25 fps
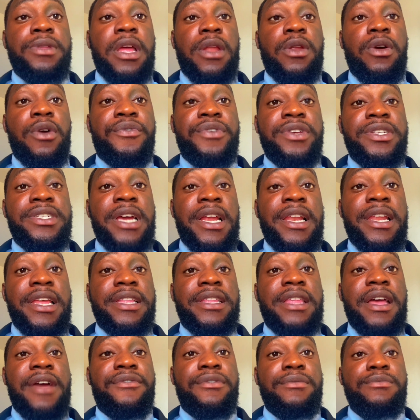an official
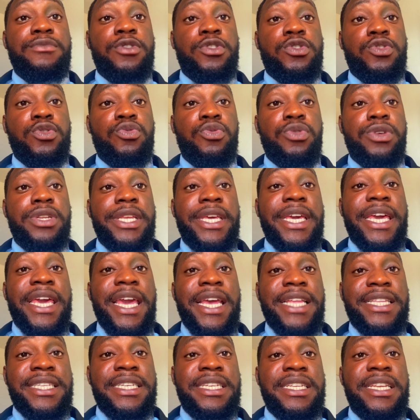letter from your school
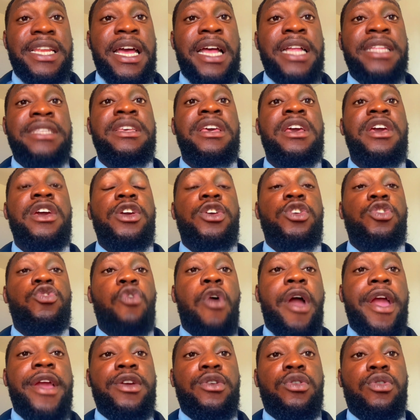indicating that
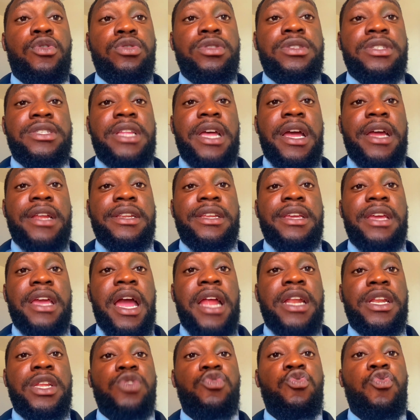you are in good standing
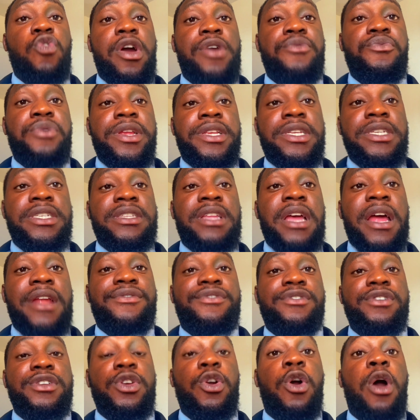and you are registered
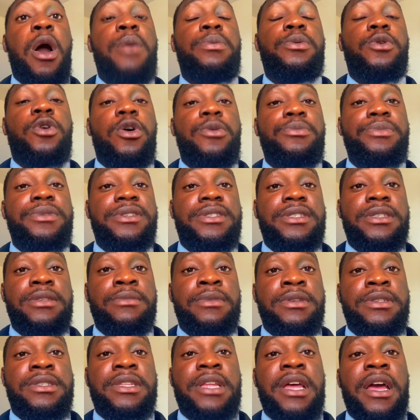for the upcoming
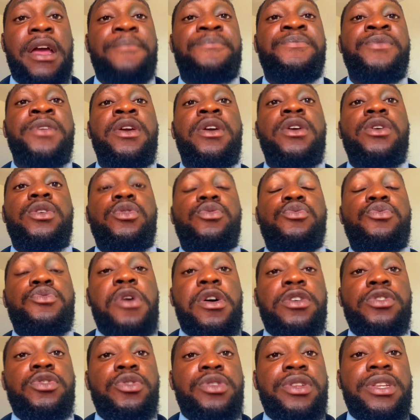semester. You
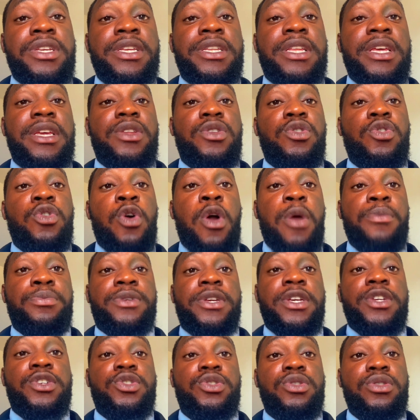will also need a no
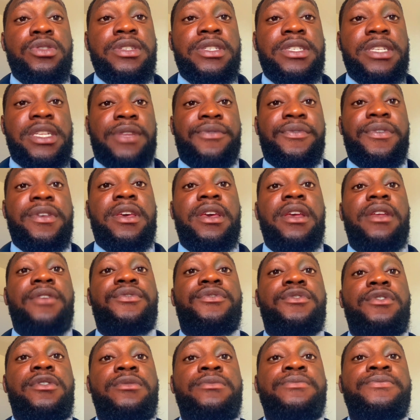objection certificate
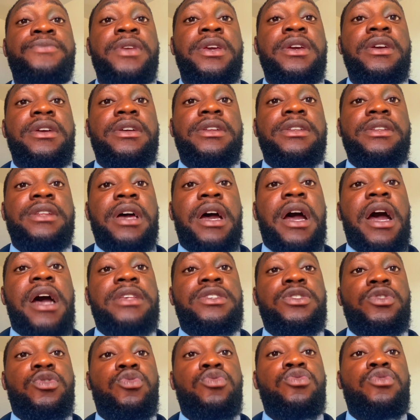from the
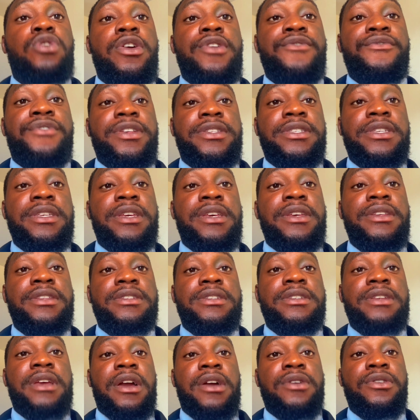school or
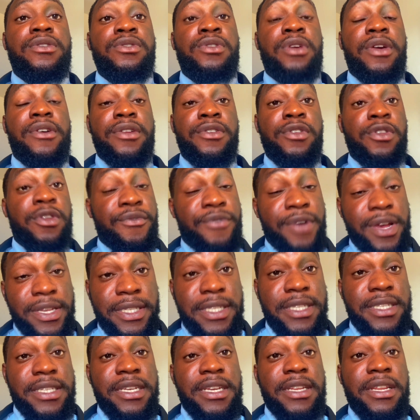
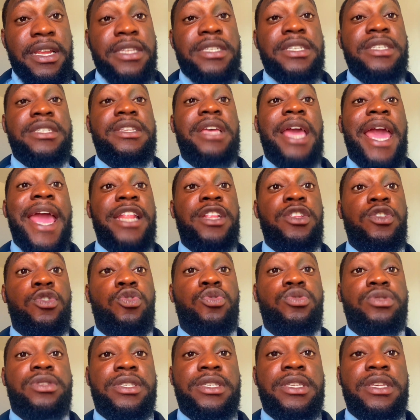university, that is
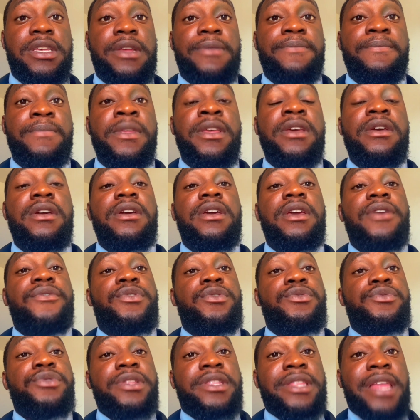NOC.
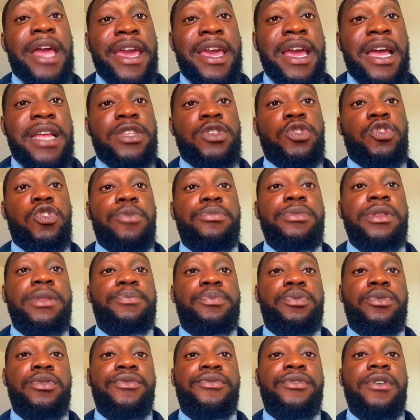If you retire,
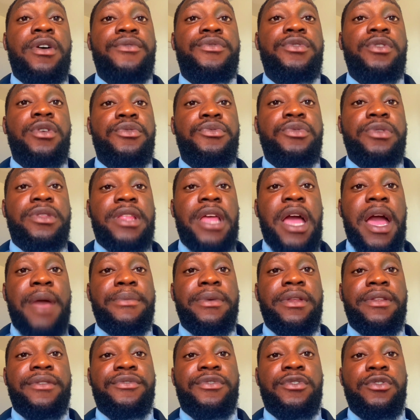submit proof of your
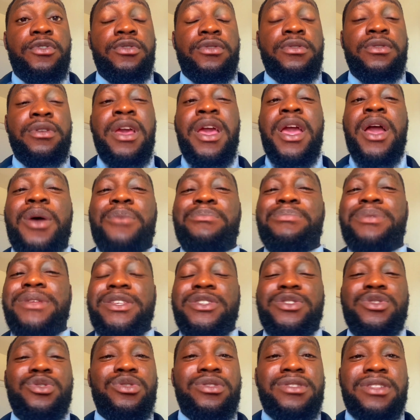retirement fund.
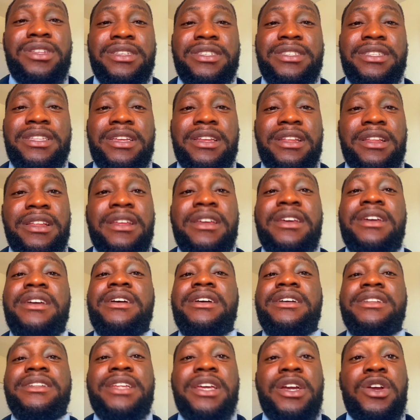Please note this thing:
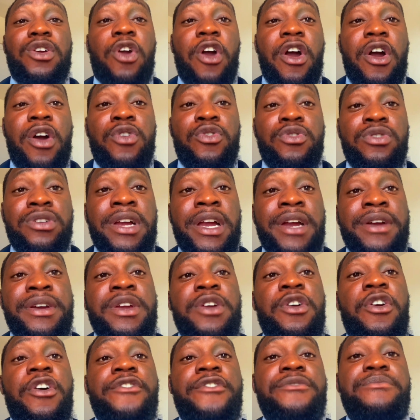the
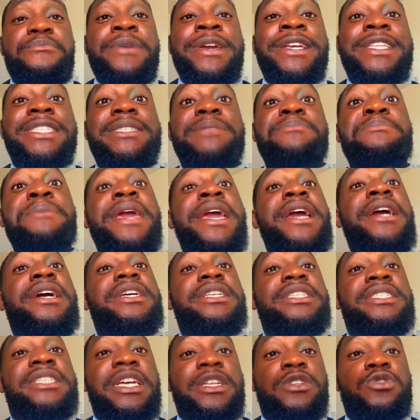Hungary government may
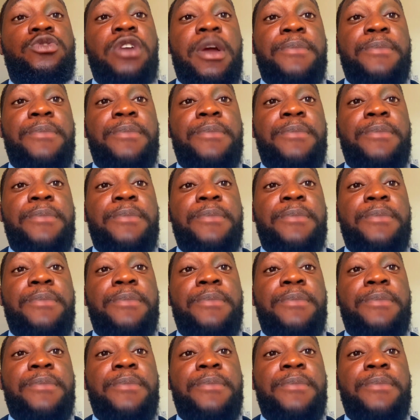reject your